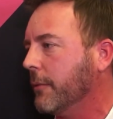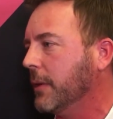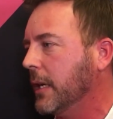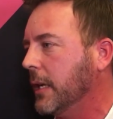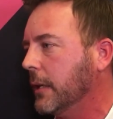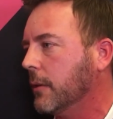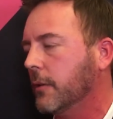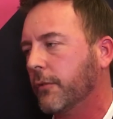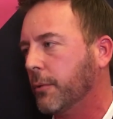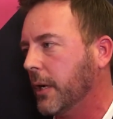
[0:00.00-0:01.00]
from getting in there
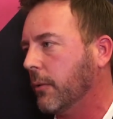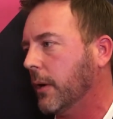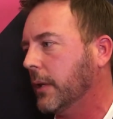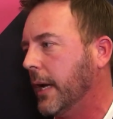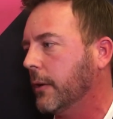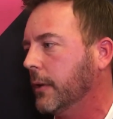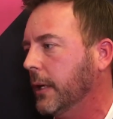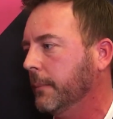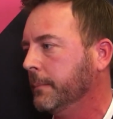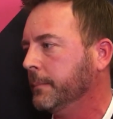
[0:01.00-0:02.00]
and spreading around laterally.